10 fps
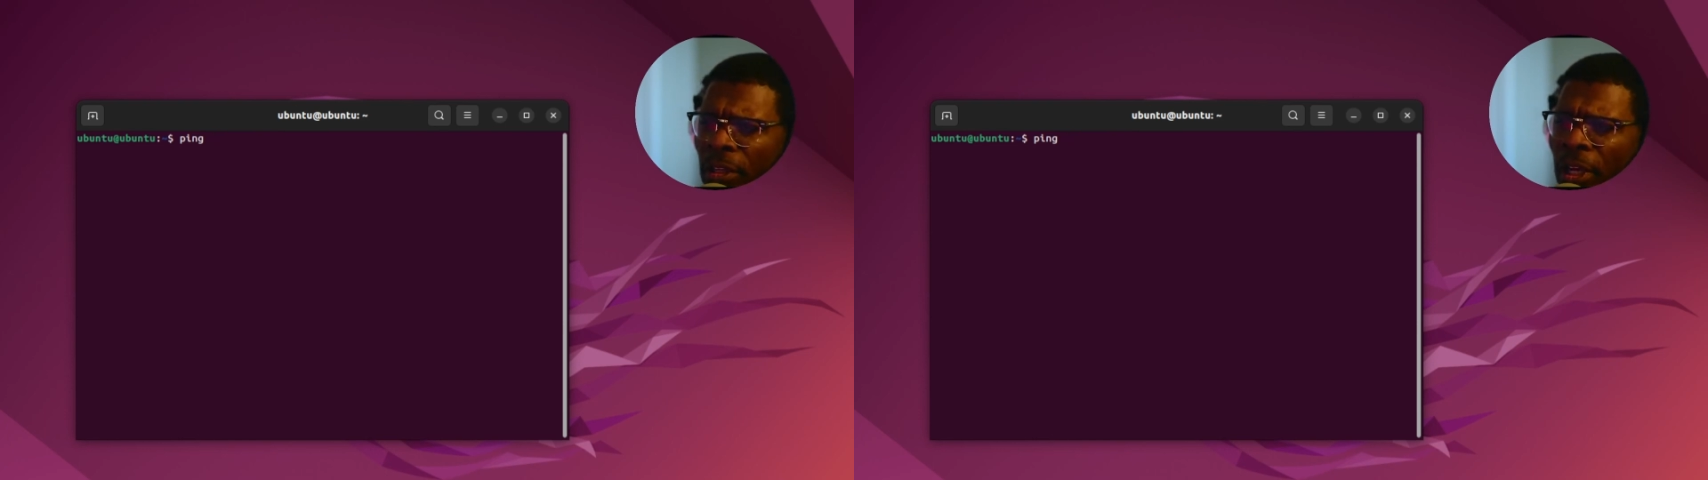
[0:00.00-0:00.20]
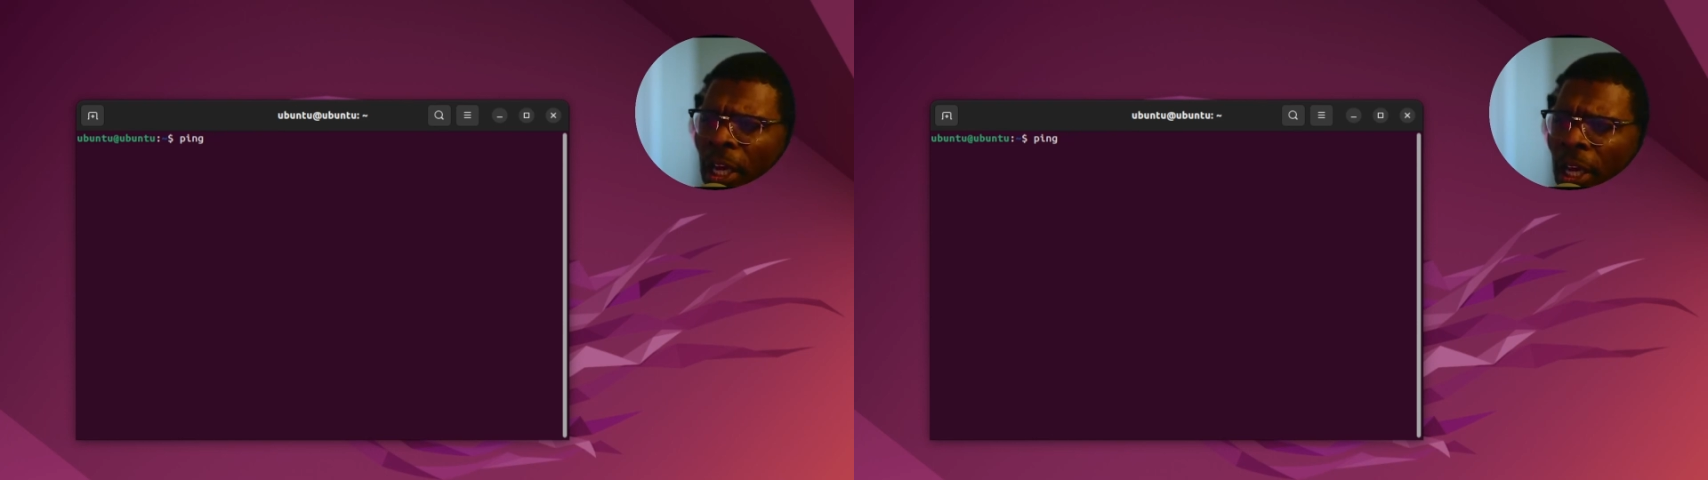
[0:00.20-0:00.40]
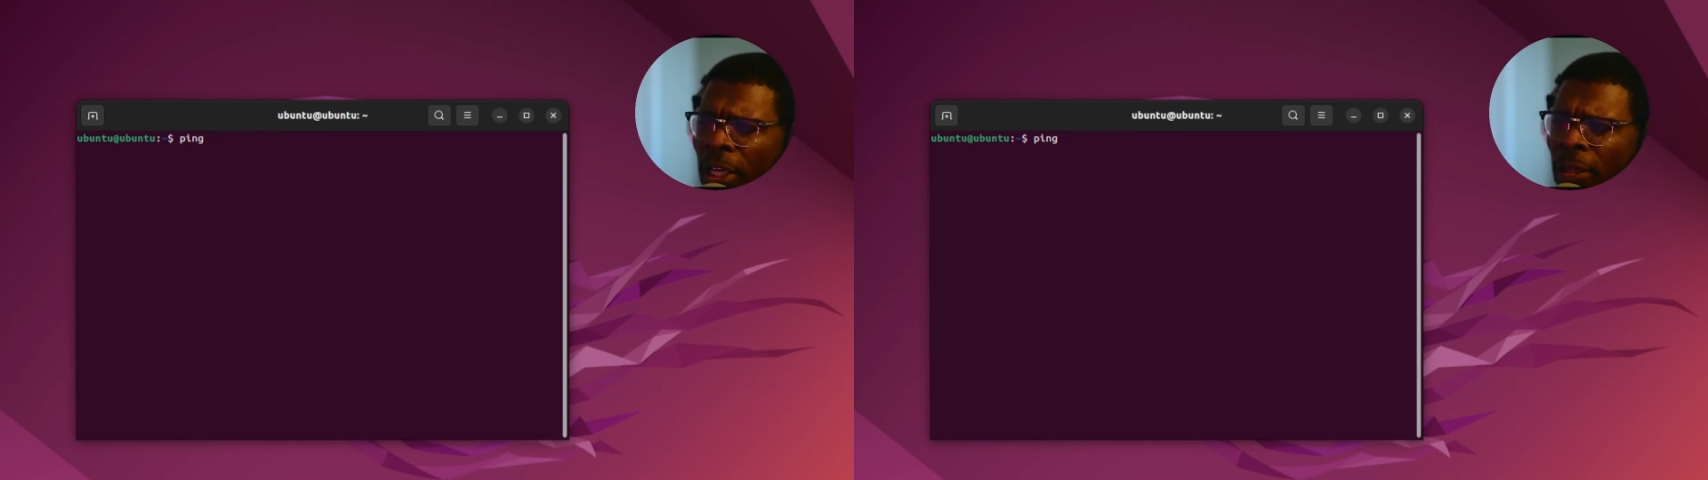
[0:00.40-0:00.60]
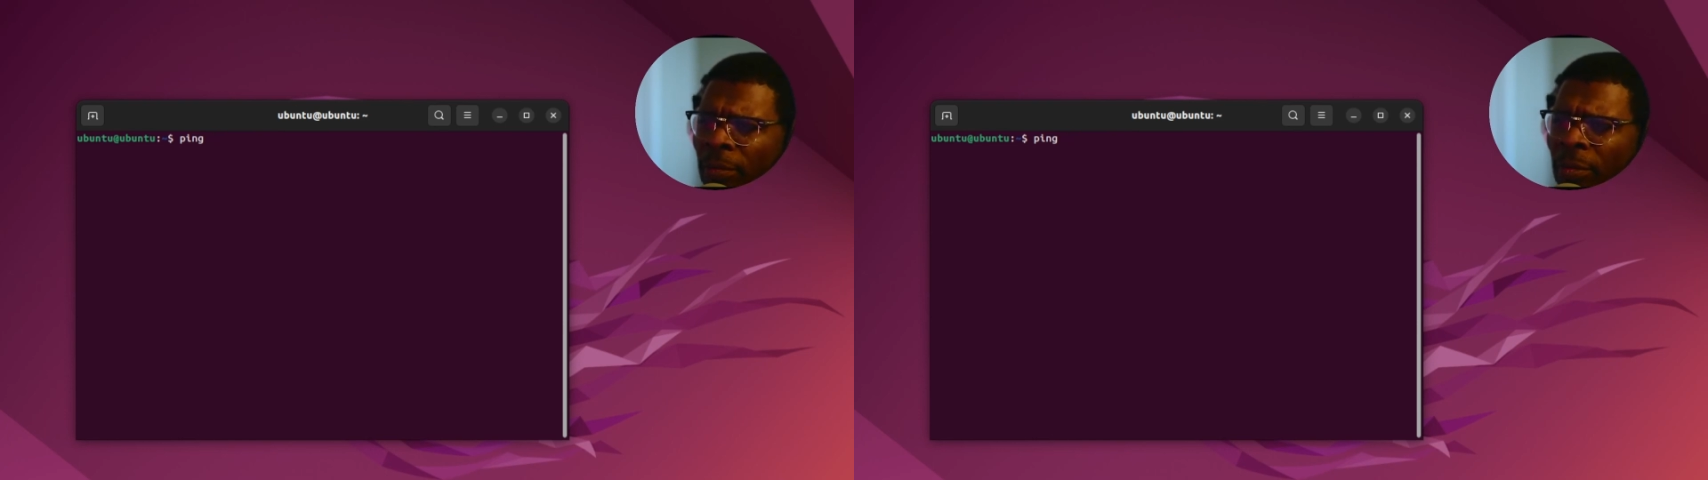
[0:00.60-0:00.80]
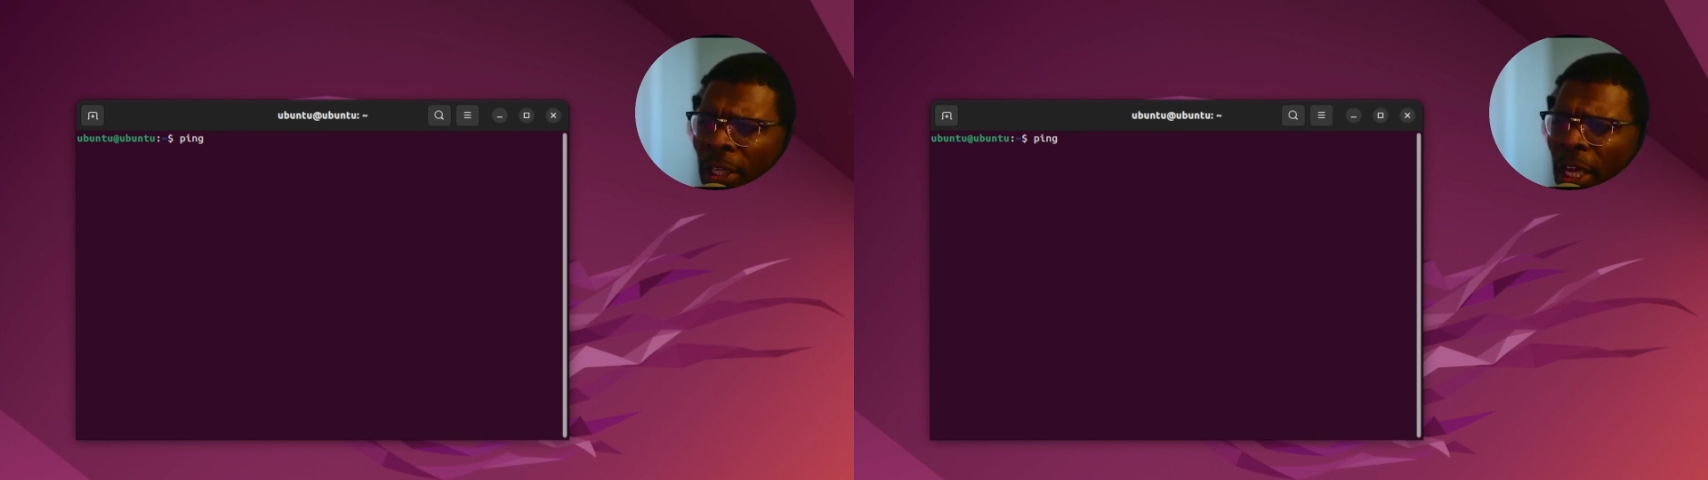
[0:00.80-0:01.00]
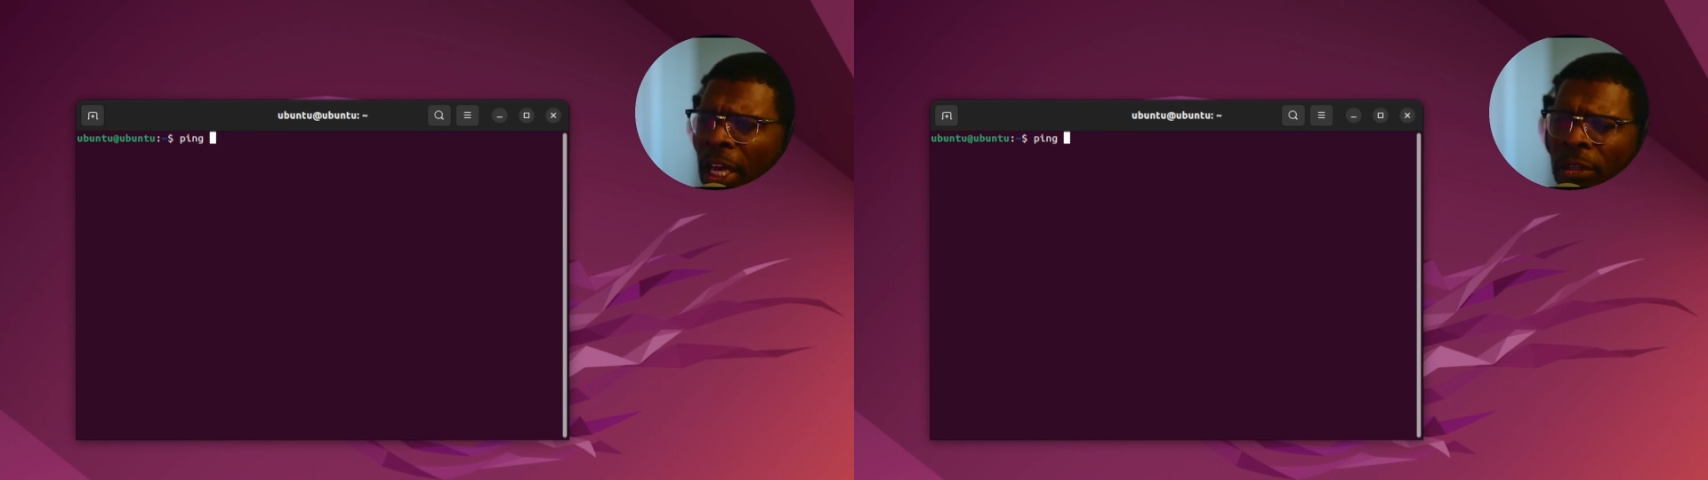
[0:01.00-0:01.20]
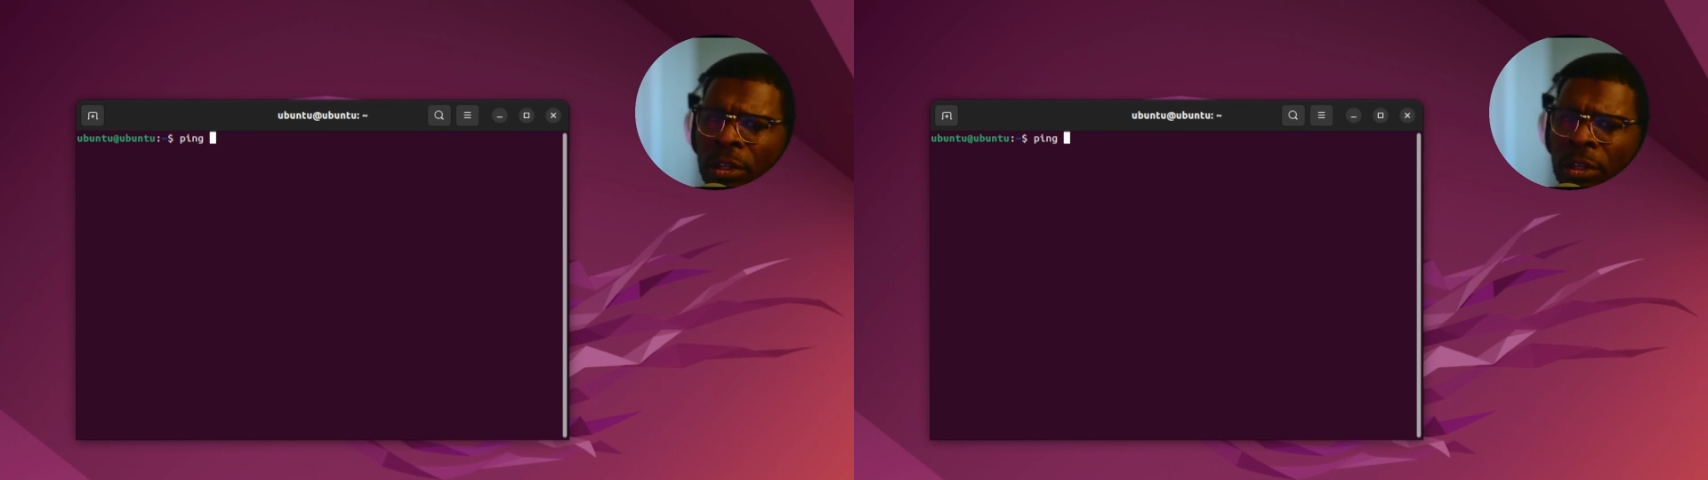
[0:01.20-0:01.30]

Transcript: But I don't